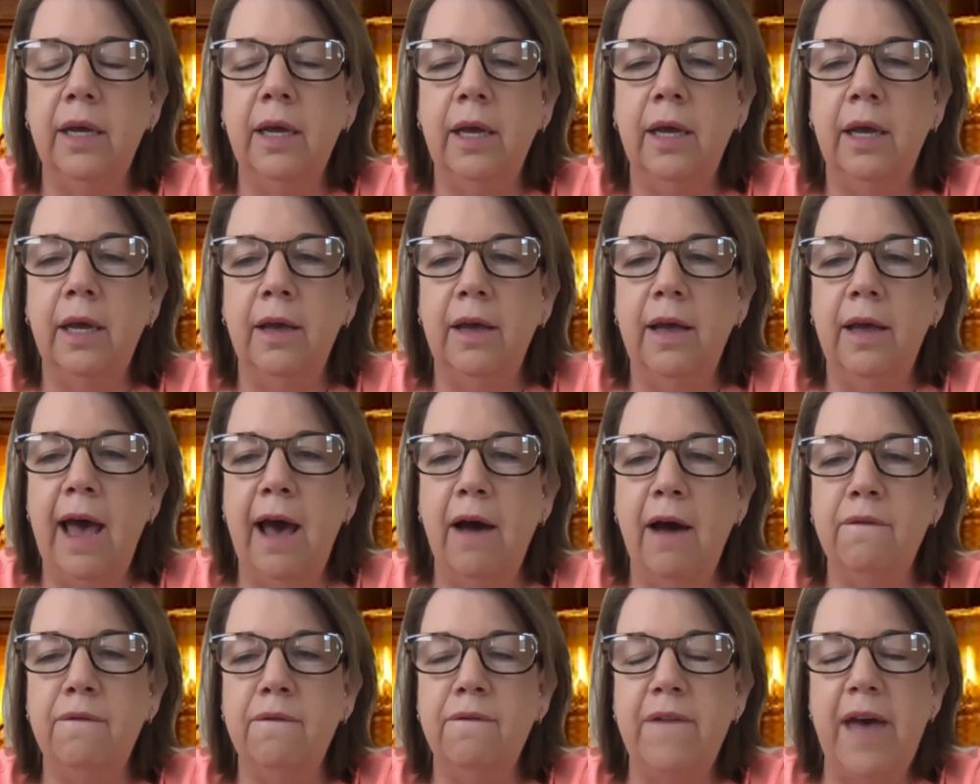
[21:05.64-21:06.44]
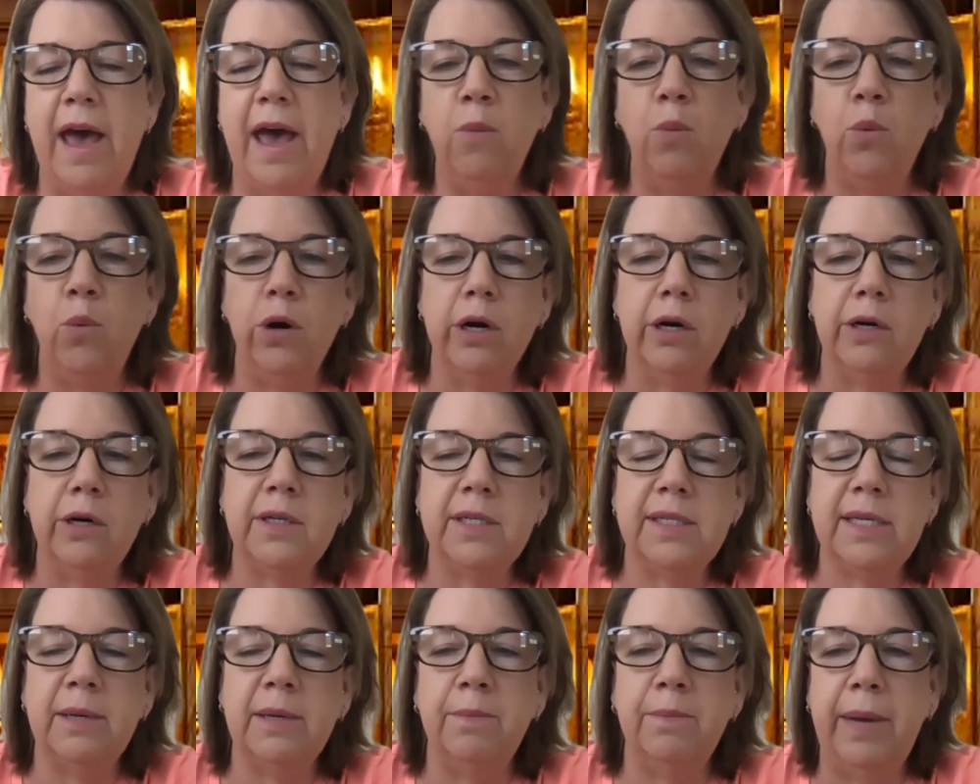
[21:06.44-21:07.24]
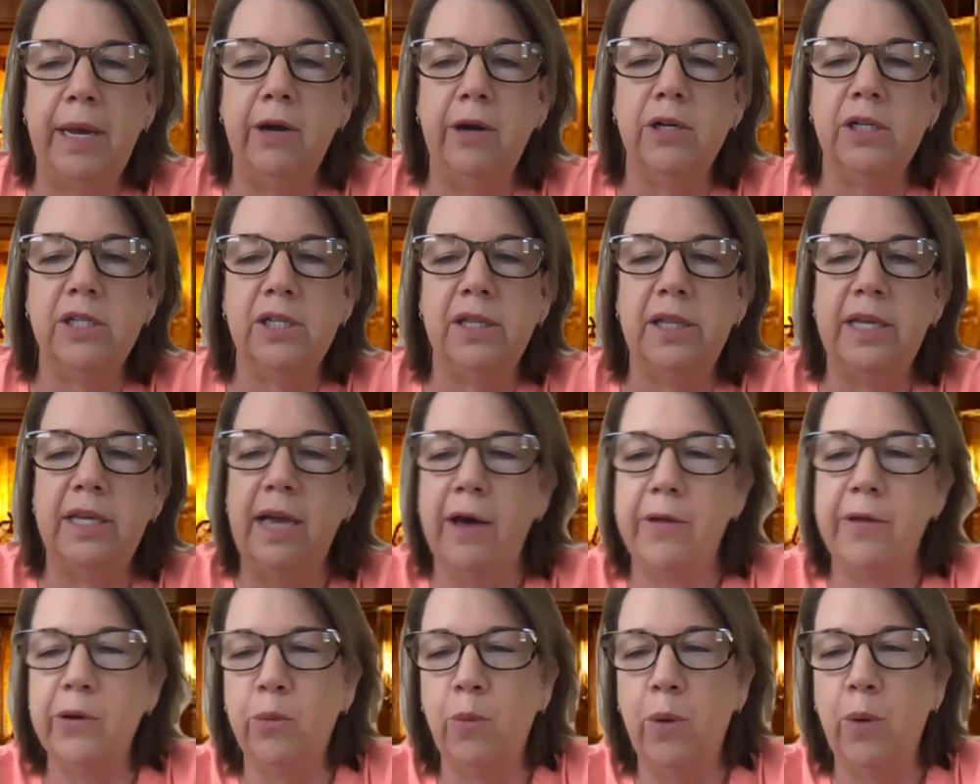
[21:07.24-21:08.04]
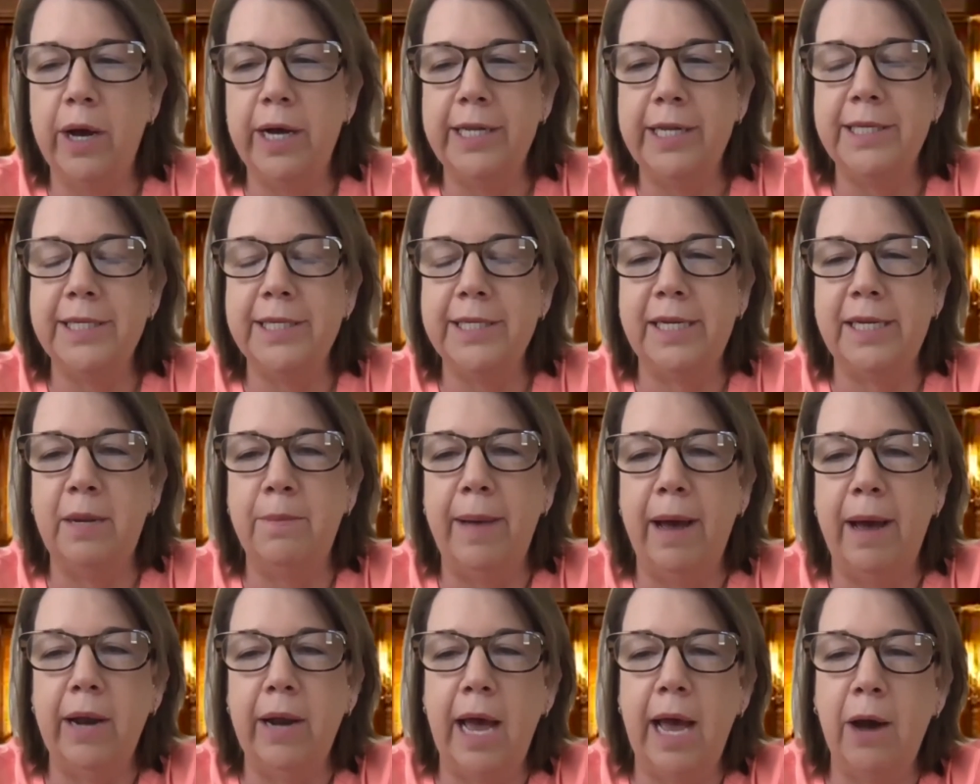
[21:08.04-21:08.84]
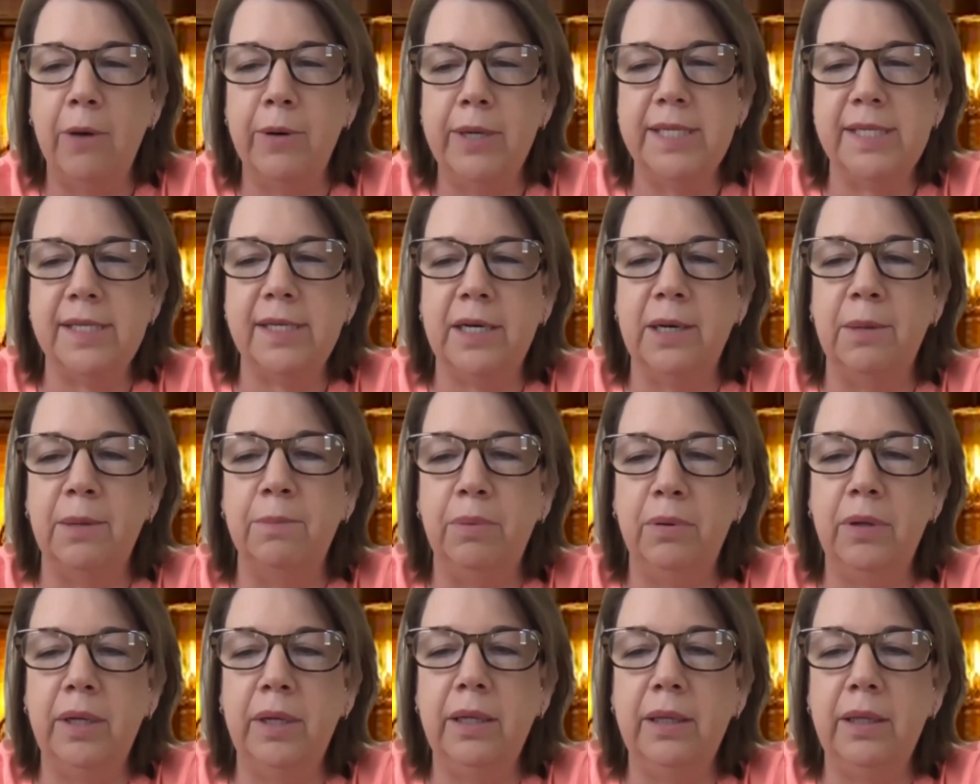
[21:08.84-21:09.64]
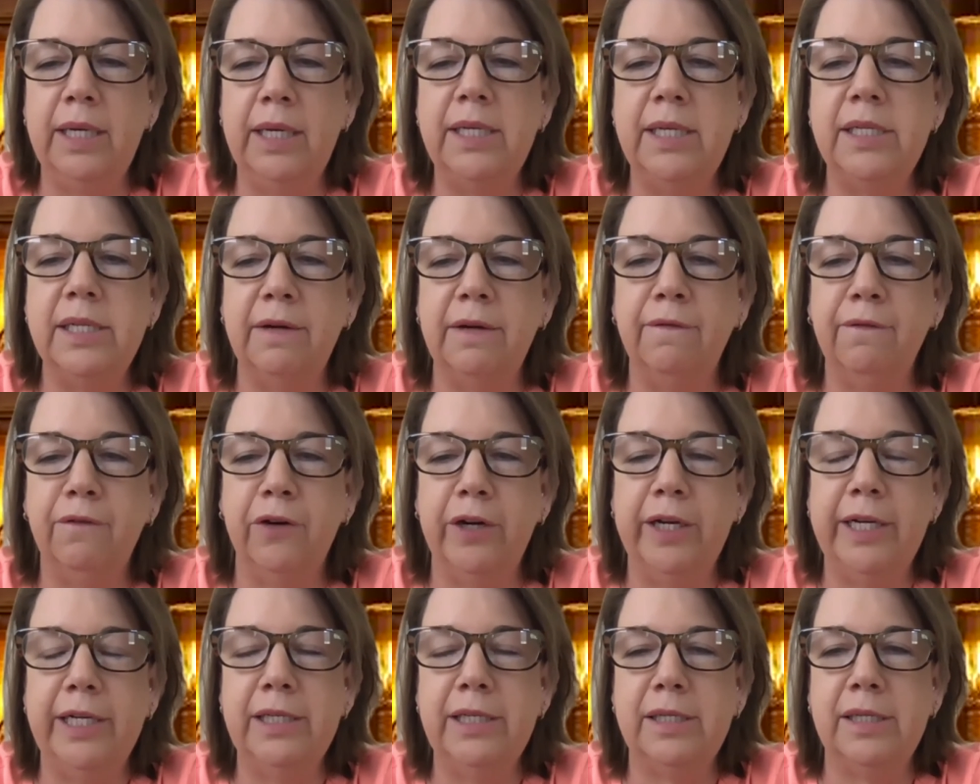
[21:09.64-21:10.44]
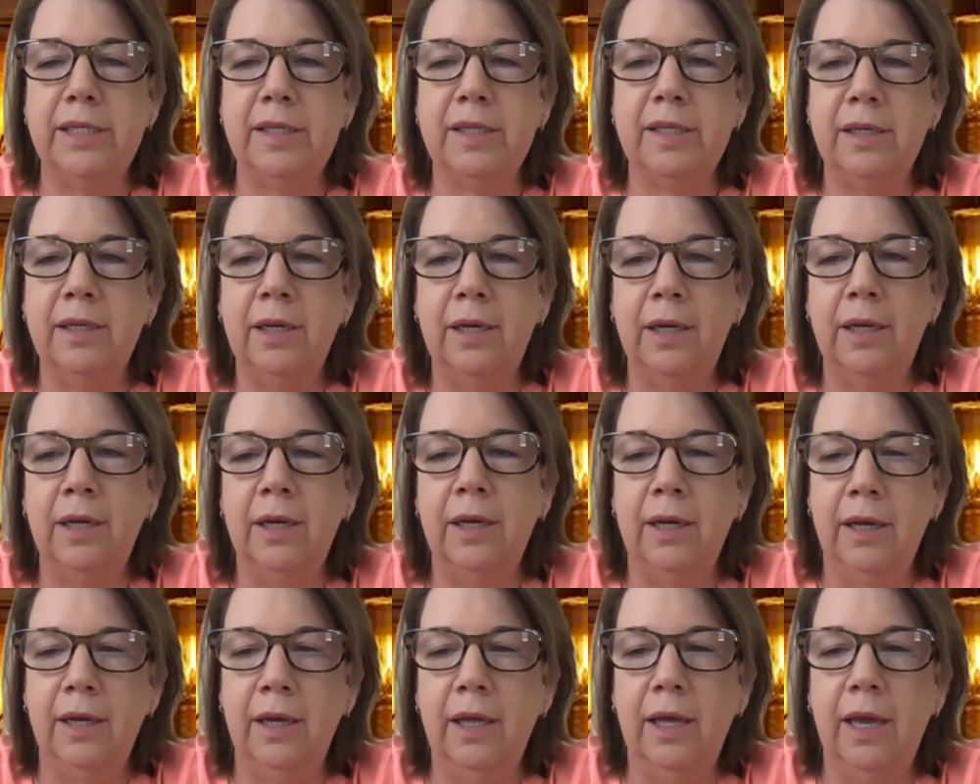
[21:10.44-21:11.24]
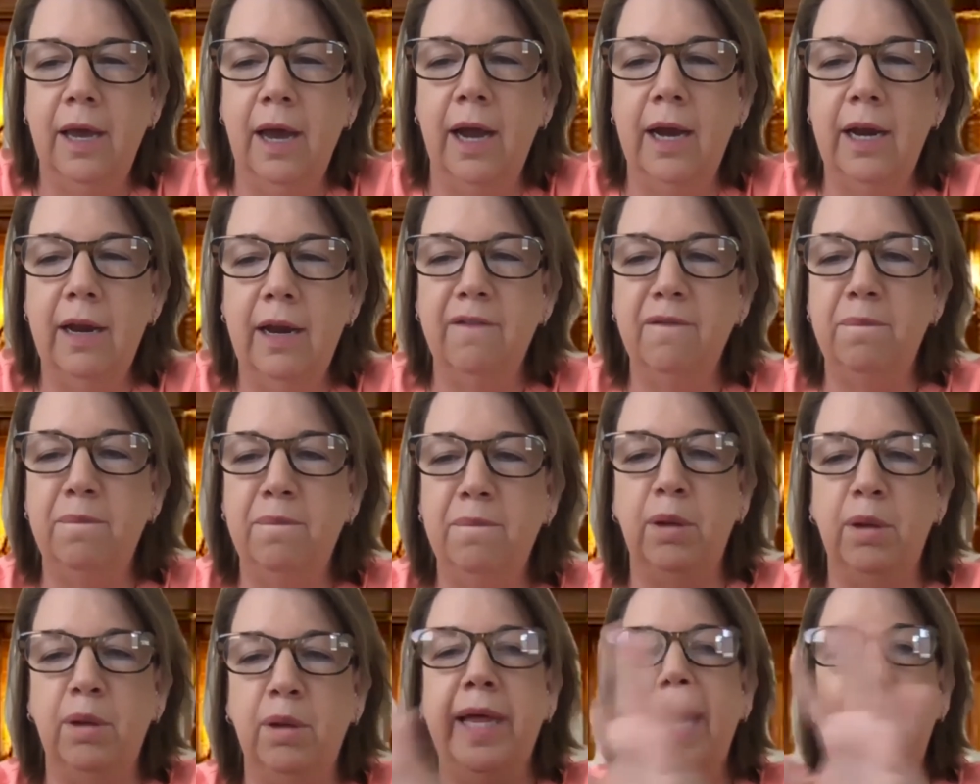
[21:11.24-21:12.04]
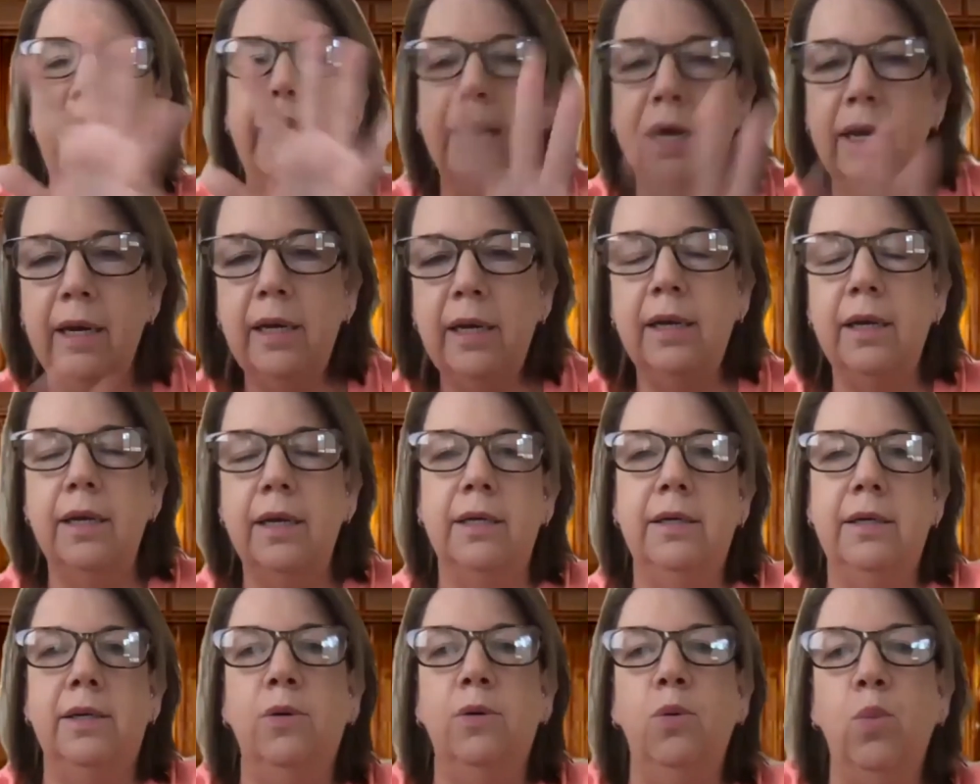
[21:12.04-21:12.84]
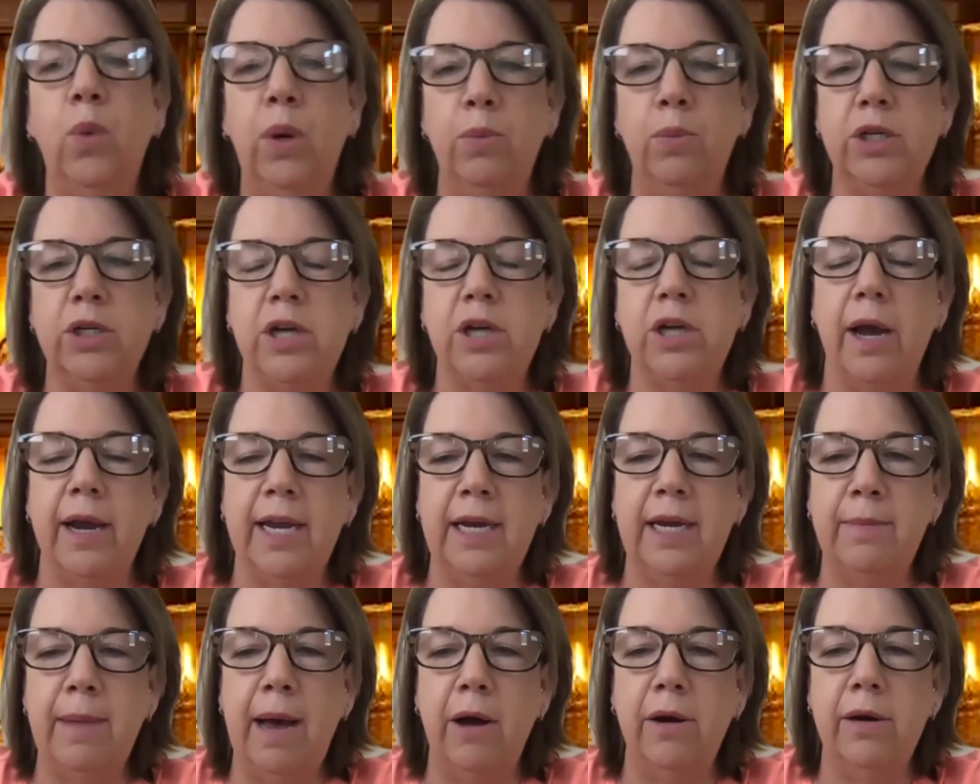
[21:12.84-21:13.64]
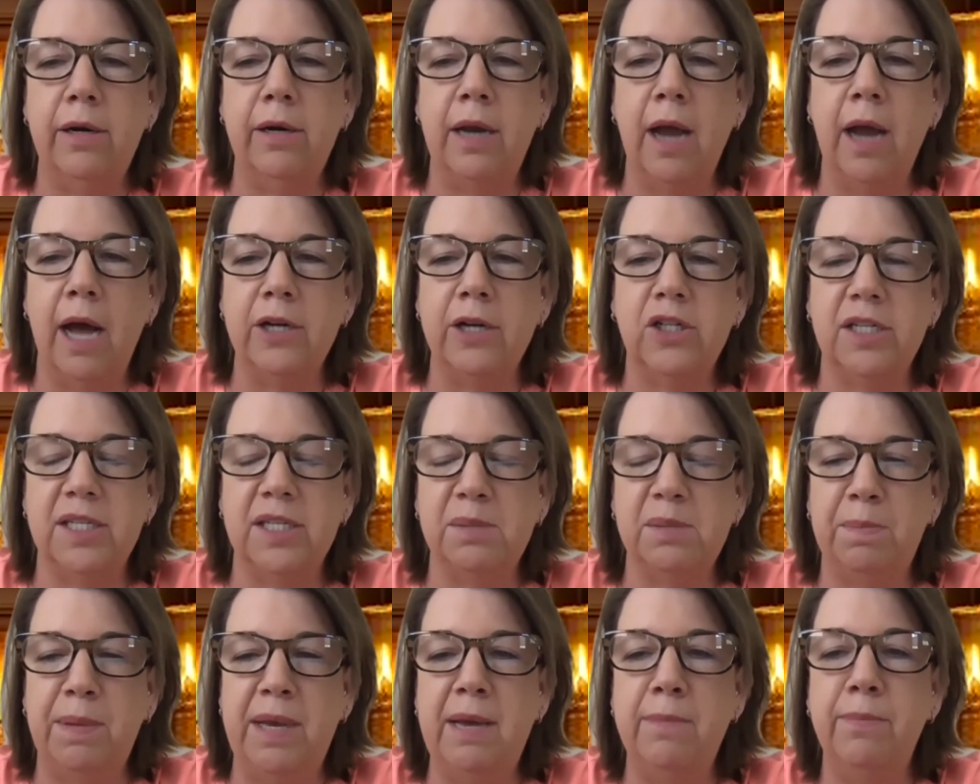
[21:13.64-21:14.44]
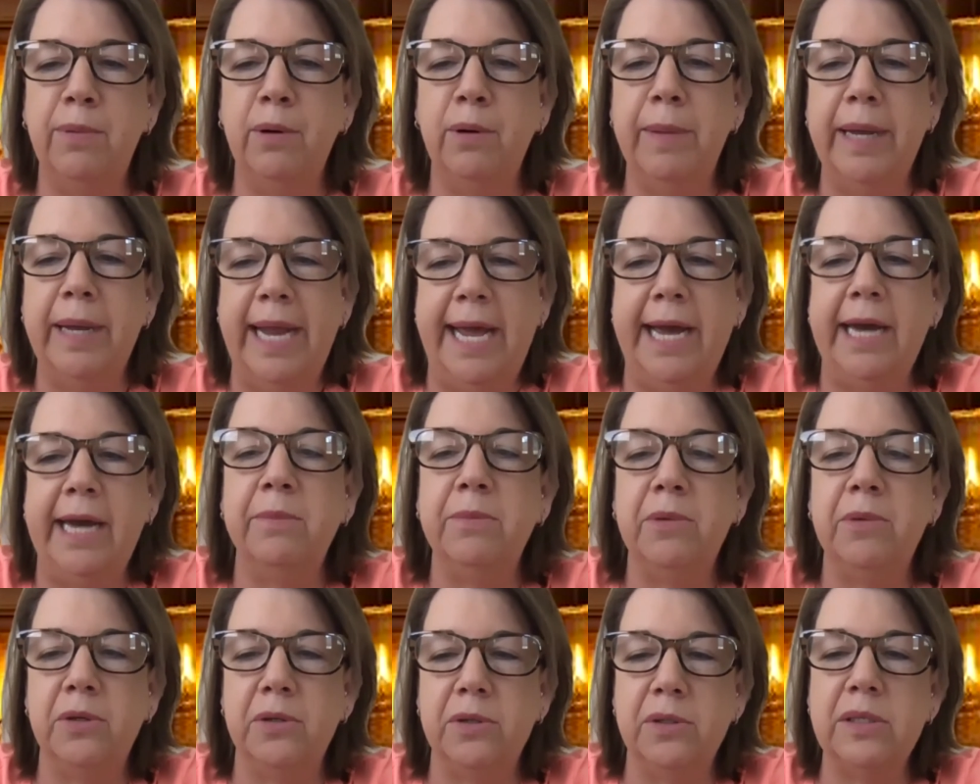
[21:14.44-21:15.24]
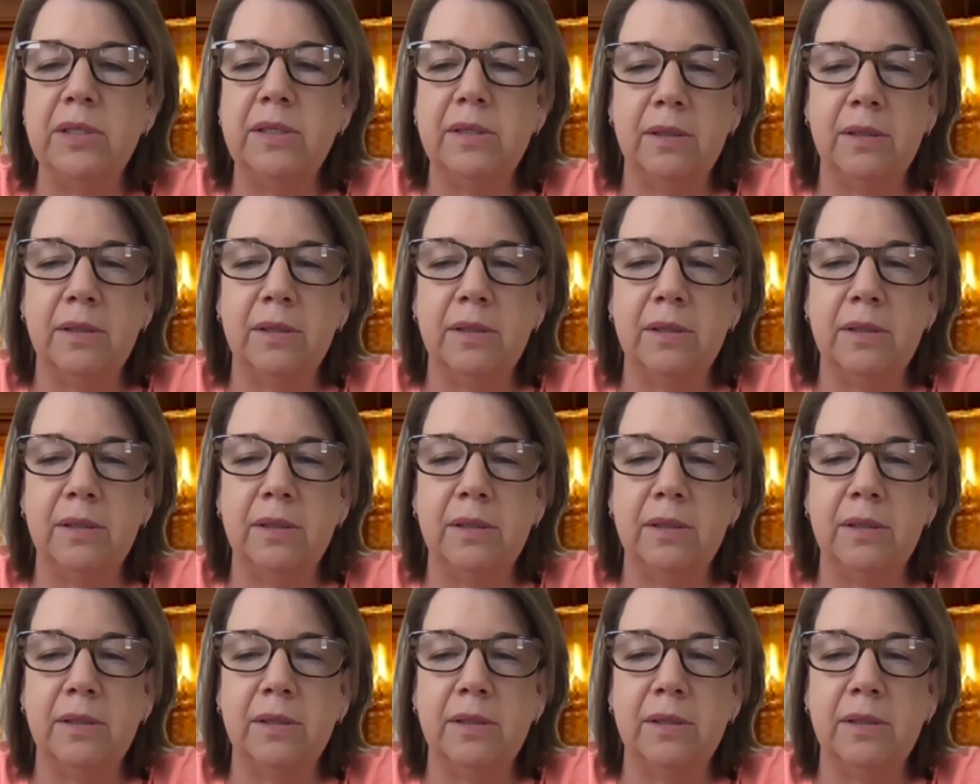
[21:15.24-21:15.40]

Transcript: how vet works compared to the other ones and about how it's a completely different kind of plan when we're talking about not just people, but animals?